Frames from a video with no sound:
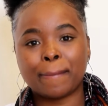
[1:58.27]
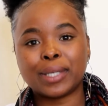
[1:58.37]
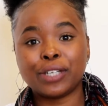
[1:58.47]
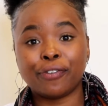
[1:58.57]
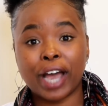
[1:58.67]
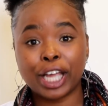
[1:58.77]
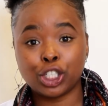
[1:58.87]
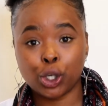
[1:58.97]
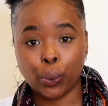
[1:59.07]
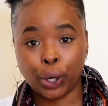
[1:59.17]
divide
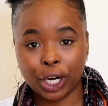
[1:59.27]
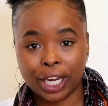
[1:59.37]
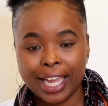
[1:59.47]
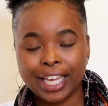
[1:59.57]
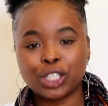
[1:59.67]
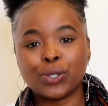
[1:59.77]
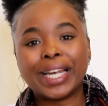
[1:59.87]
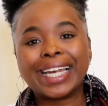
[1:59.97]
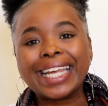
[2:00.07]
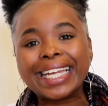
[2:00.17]
your work into
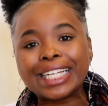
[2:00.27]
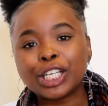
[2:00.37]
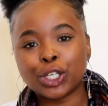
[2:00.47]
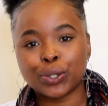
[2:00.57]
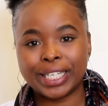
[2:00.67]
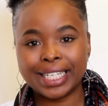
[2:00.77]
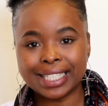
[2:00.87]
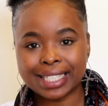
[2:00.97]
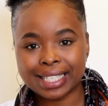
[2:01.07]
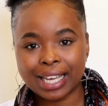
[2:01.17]
little
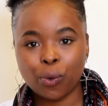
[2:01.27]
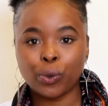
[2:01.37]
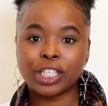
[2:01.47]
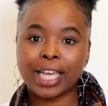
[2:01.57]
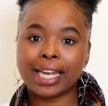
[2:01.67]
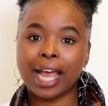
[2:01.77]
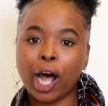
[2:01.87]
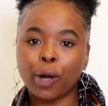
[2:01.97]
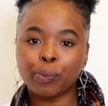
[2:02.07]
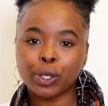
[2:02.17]
units which can
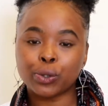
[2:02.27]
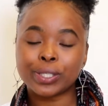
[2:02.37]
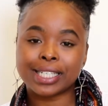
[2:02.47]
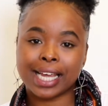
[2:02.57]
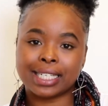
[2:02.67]
help you study